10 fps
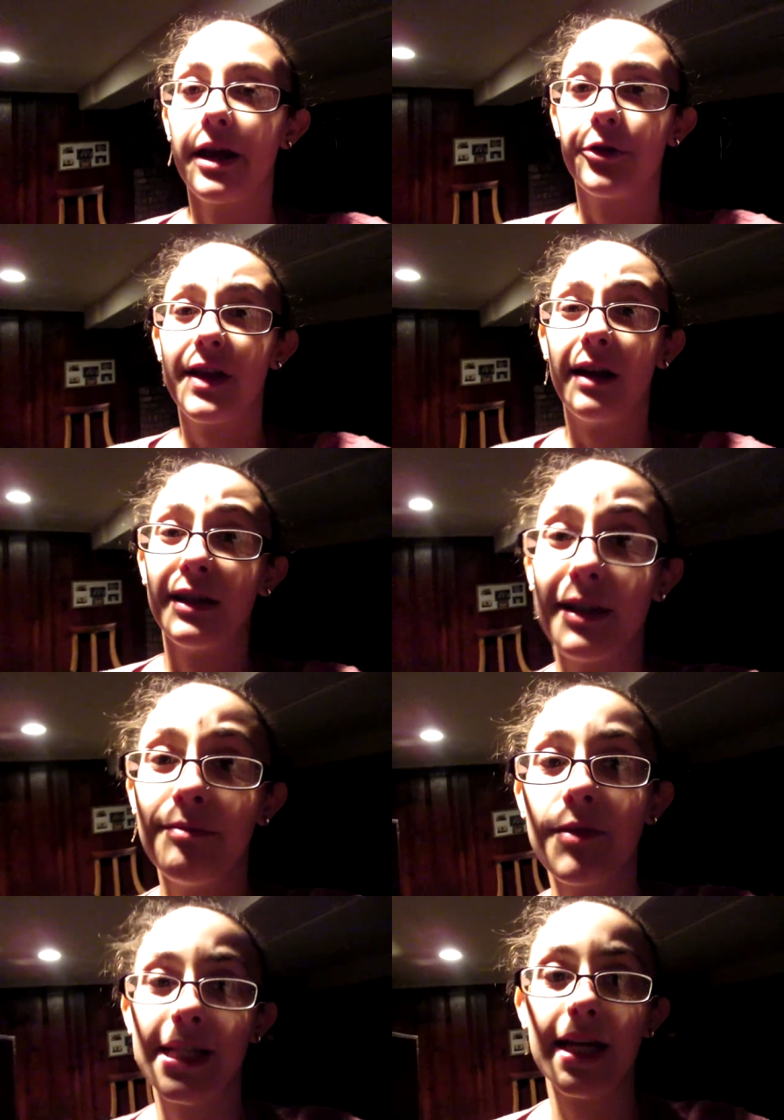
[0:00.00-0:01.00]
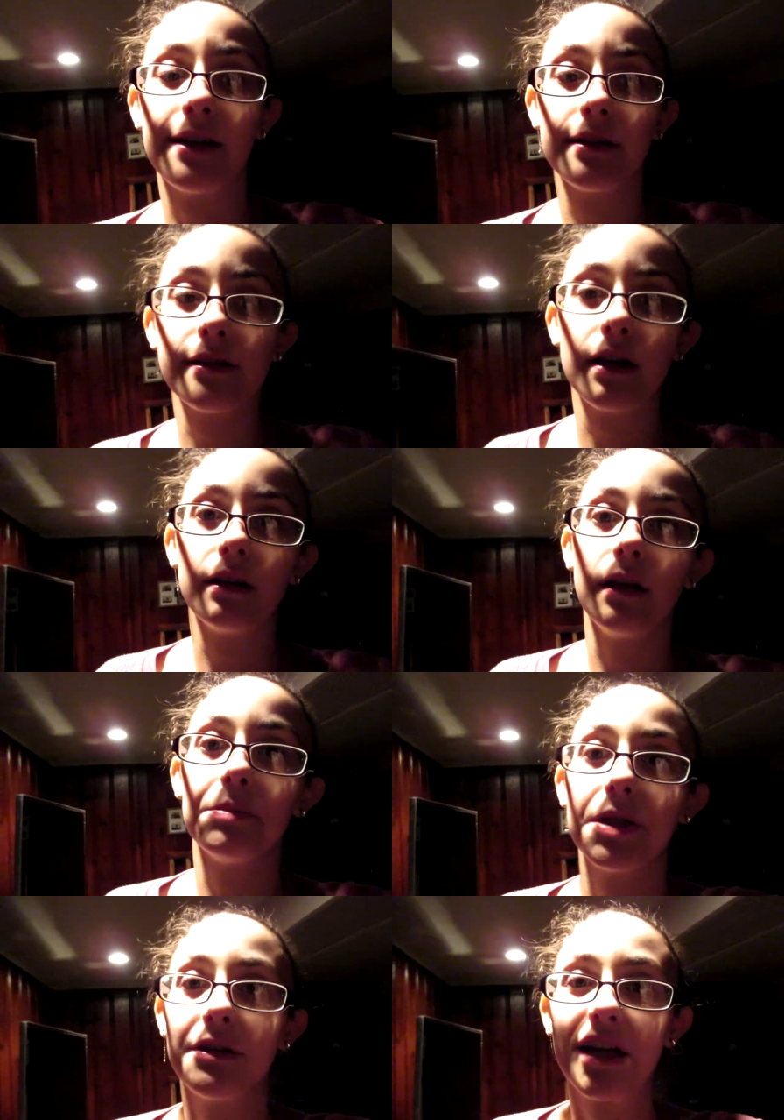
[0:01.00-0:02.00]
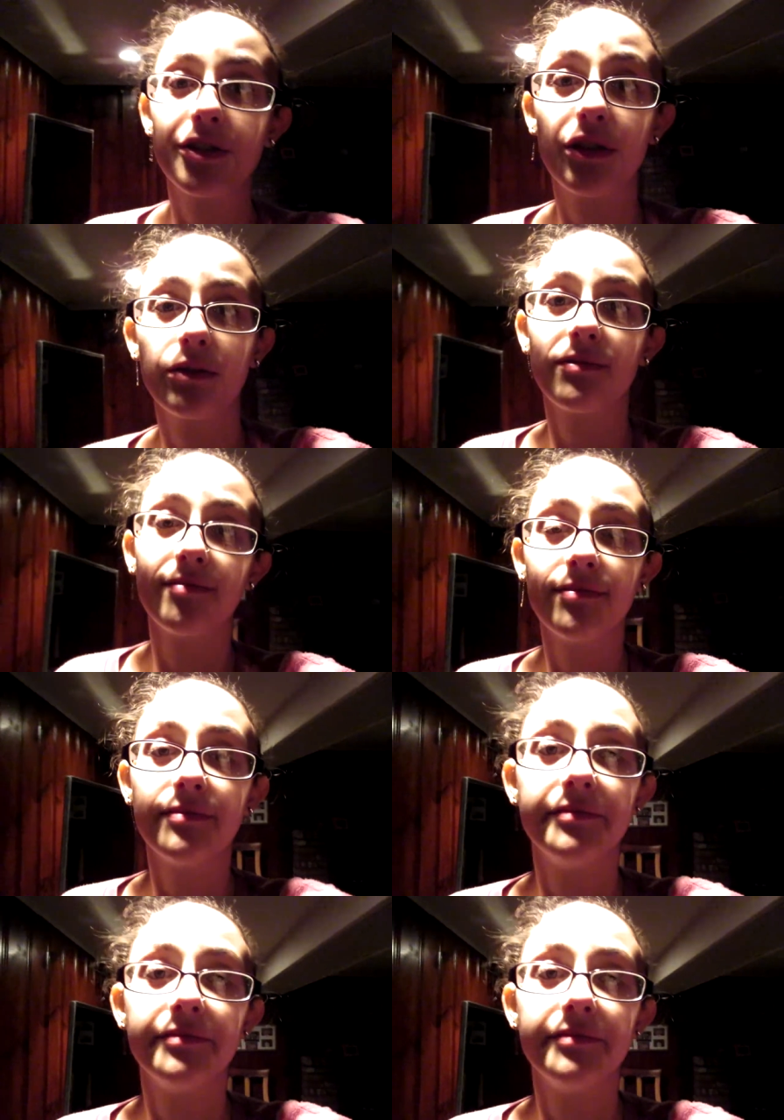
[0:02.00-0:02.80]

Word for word: hang out with Allie, and I'll update you guys soon.